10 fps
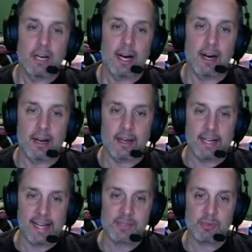
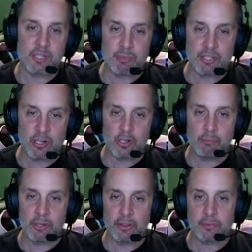Enhance once per turn,
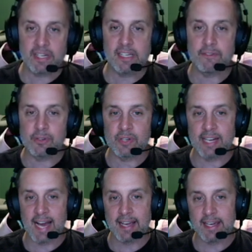mill 3. If you did
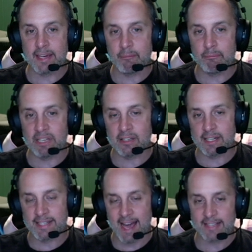not get mill an
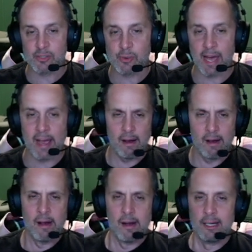attack this way,
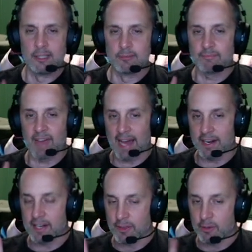add
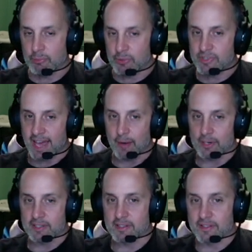another boost
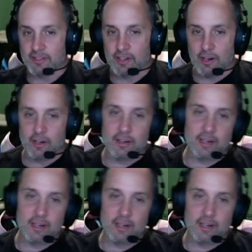counter to this card.